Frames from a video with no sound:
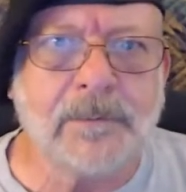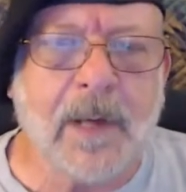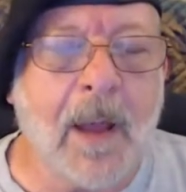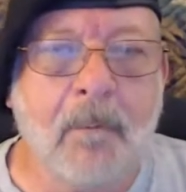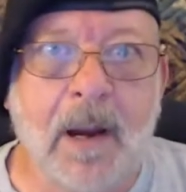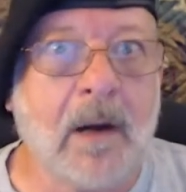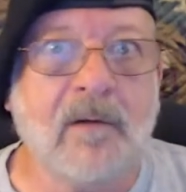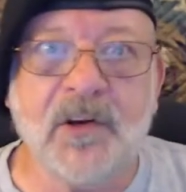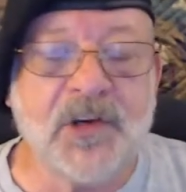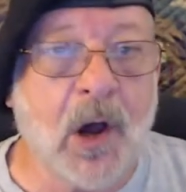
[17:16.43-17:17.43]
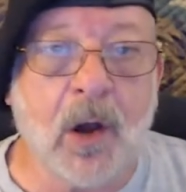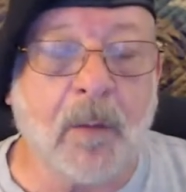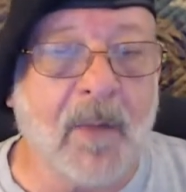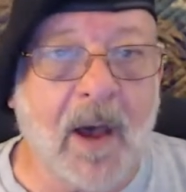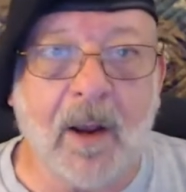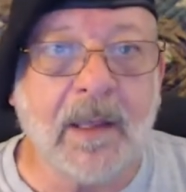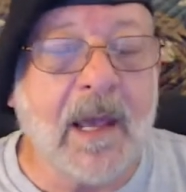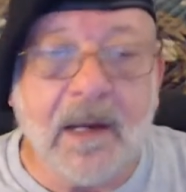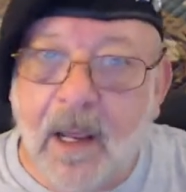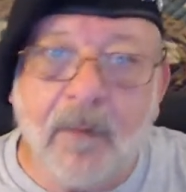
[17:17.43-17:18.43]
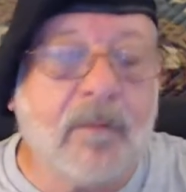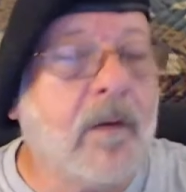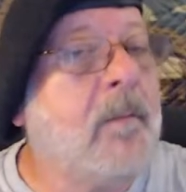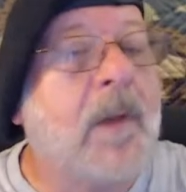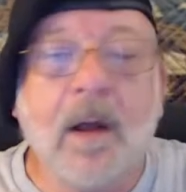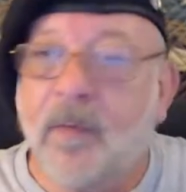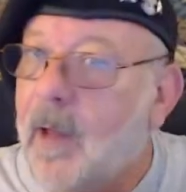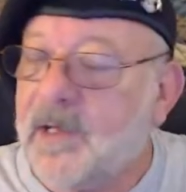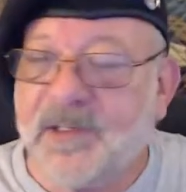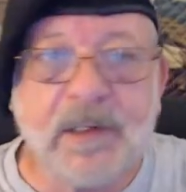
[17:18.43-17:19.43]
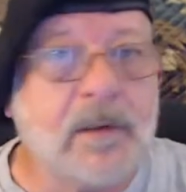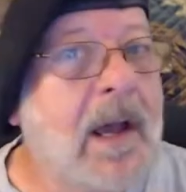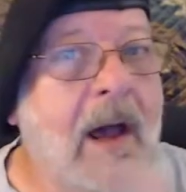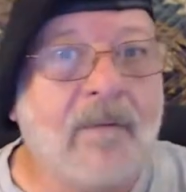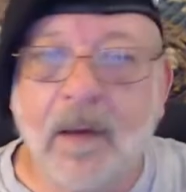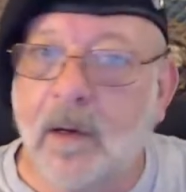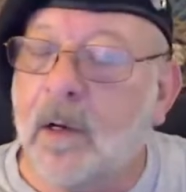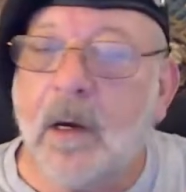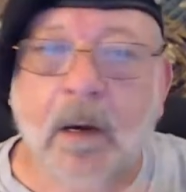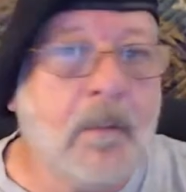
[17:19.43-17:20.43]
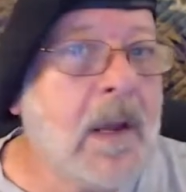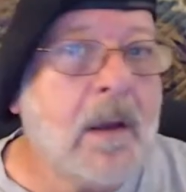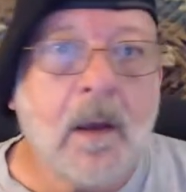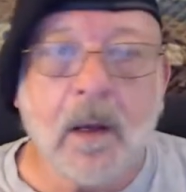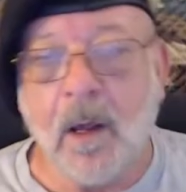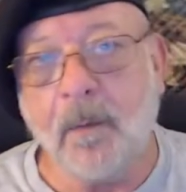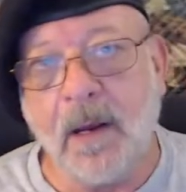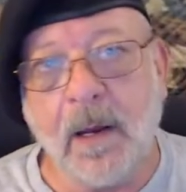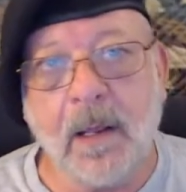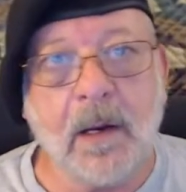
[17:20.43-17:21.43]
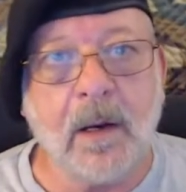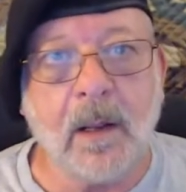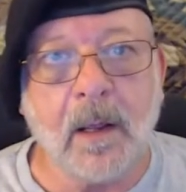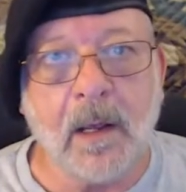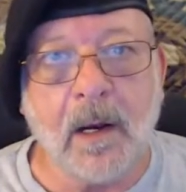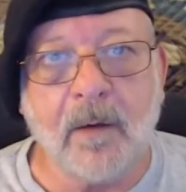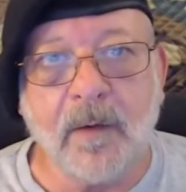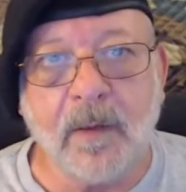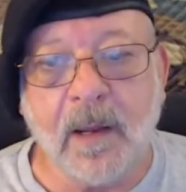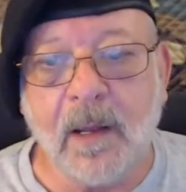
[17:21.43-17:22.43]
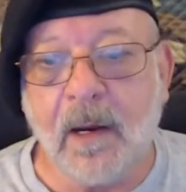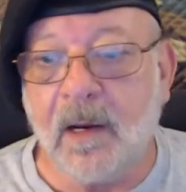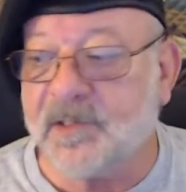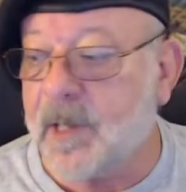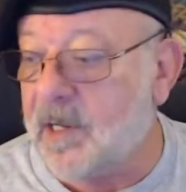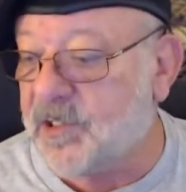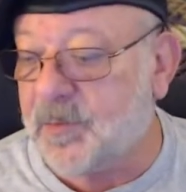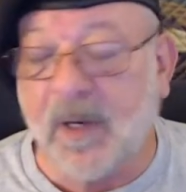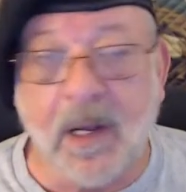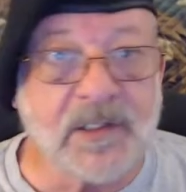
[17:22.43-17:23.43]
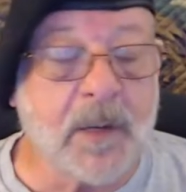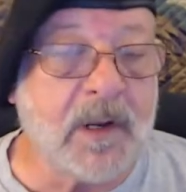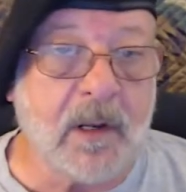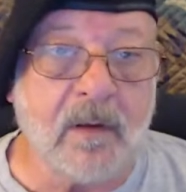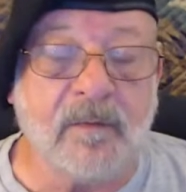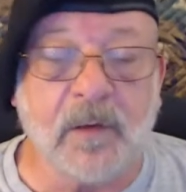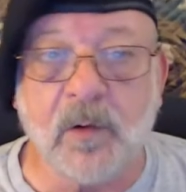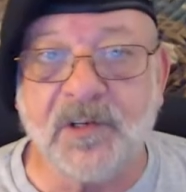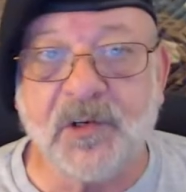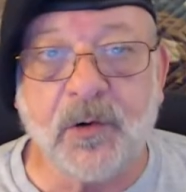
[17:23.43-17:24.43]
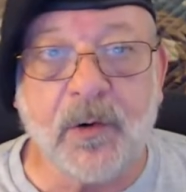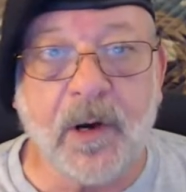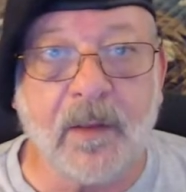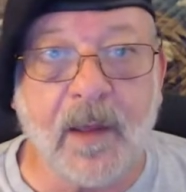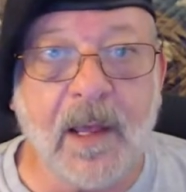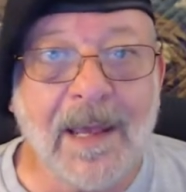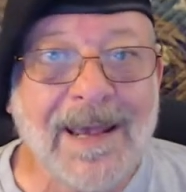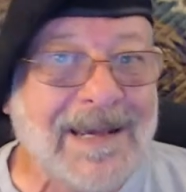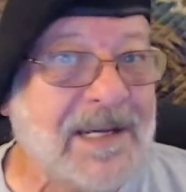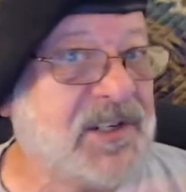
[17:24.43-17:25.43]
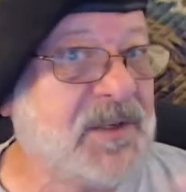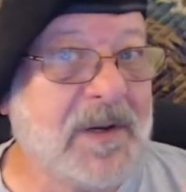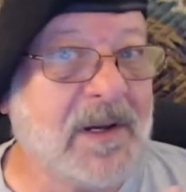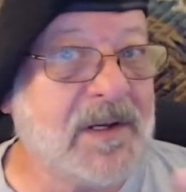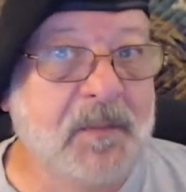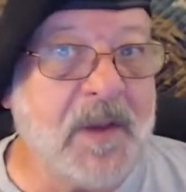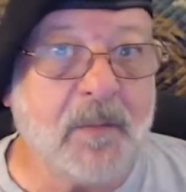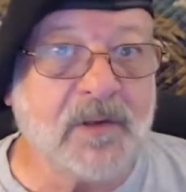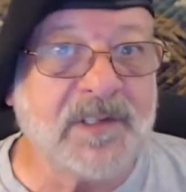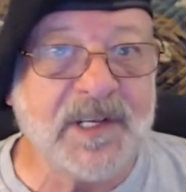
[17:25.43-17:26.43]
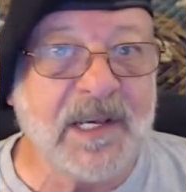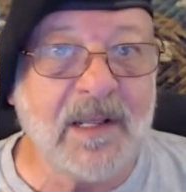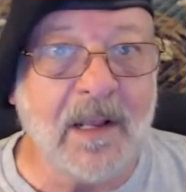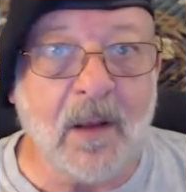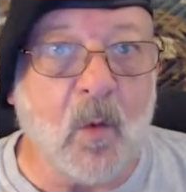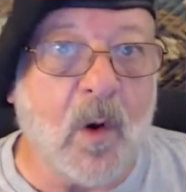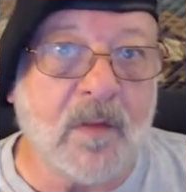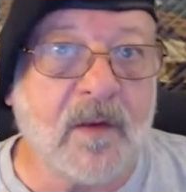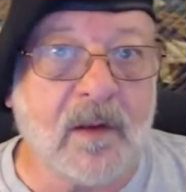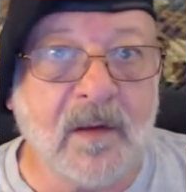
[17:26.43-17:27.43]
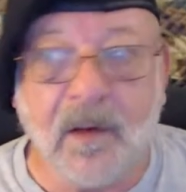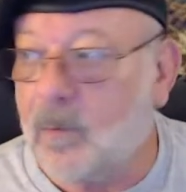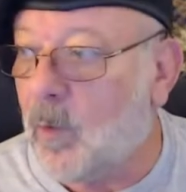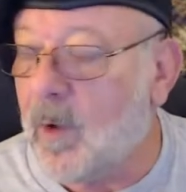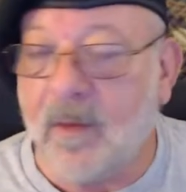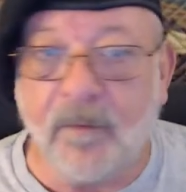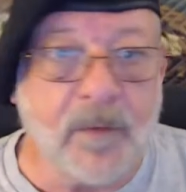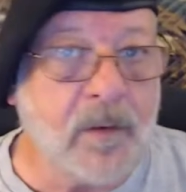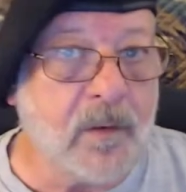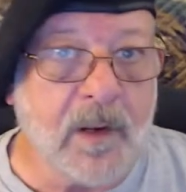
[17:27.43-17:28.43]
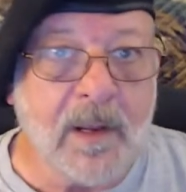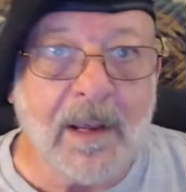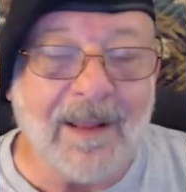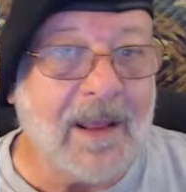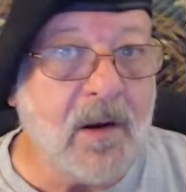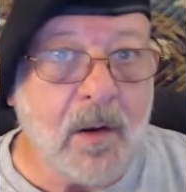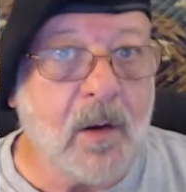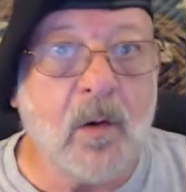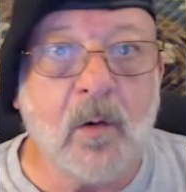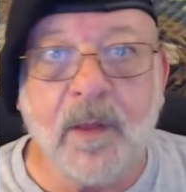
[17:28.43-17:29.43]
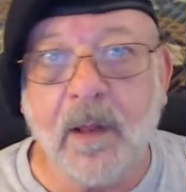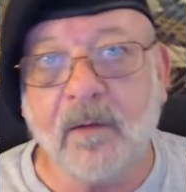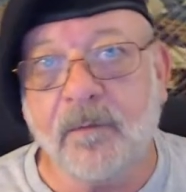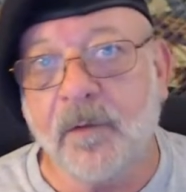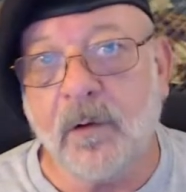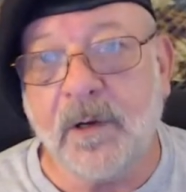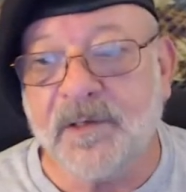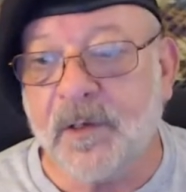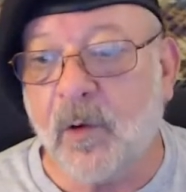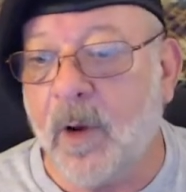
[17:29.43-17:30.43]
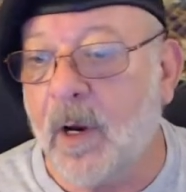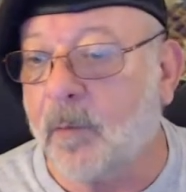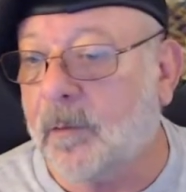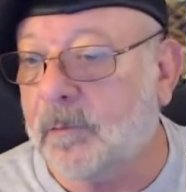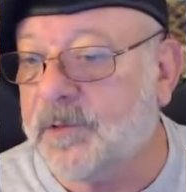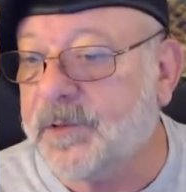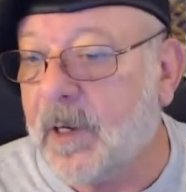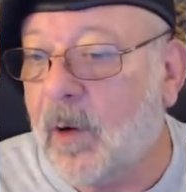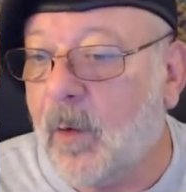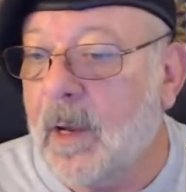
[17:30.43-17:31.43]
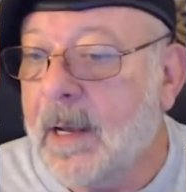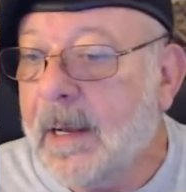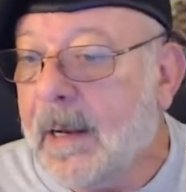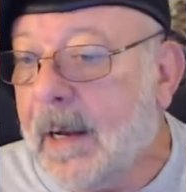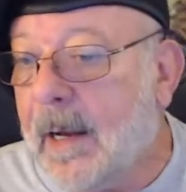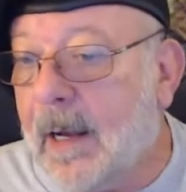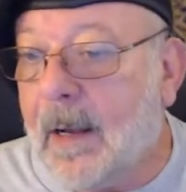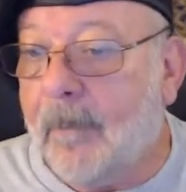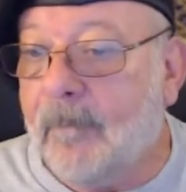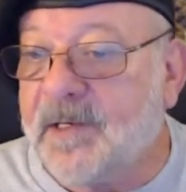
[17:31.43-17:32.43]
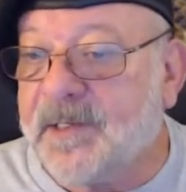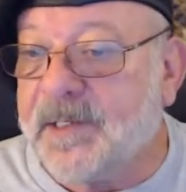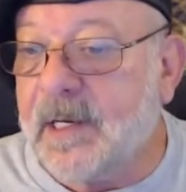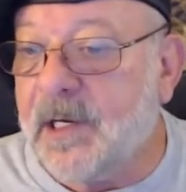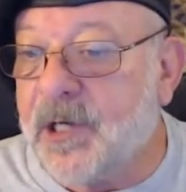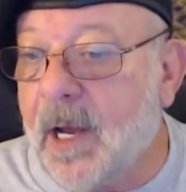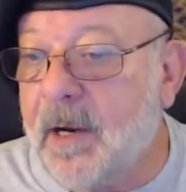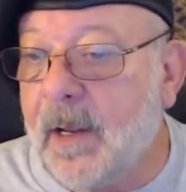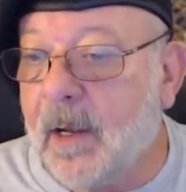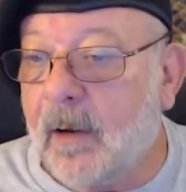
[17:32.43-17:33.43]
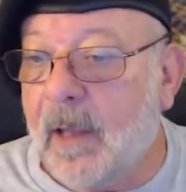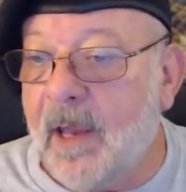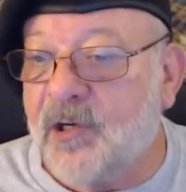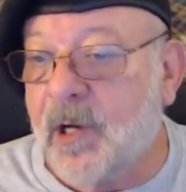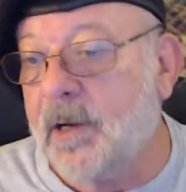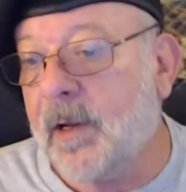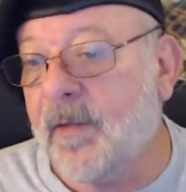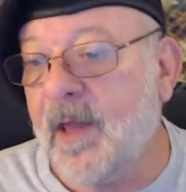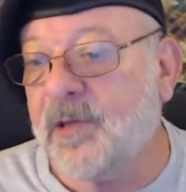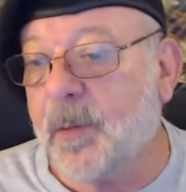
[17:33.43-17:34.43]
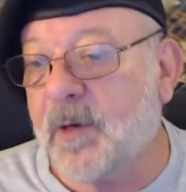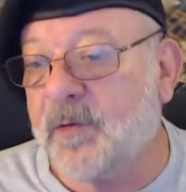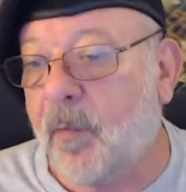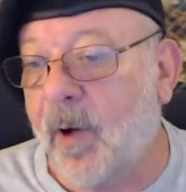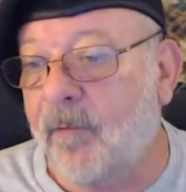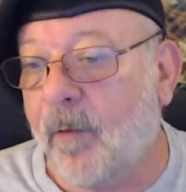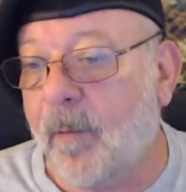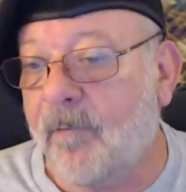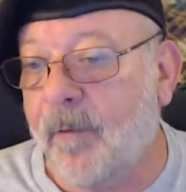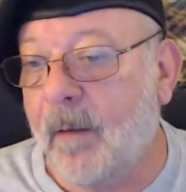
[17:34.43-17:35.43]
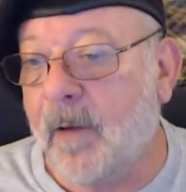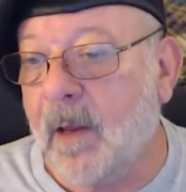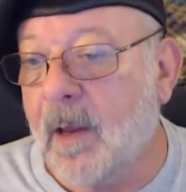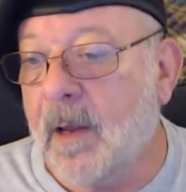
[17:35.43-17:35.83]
I barely talk about it, yet every month I still have income coming in and everything. And it's not just because I'm an influencer or anything. It's just because people see and want the food and they know that the food is incredible. So let's see. Chantel. Hey, Chantel, thank you so much for praying for my family.